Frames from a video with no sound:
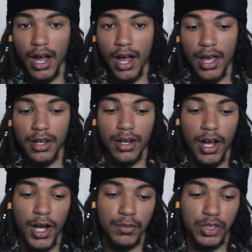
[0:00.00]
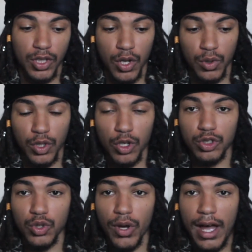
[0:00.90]
And so those
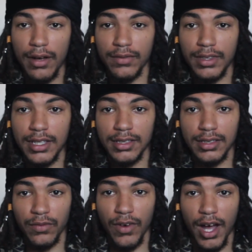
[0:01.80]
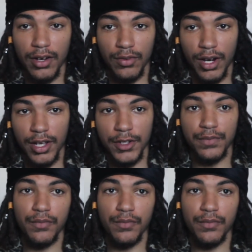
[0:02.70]
who have this defined, right,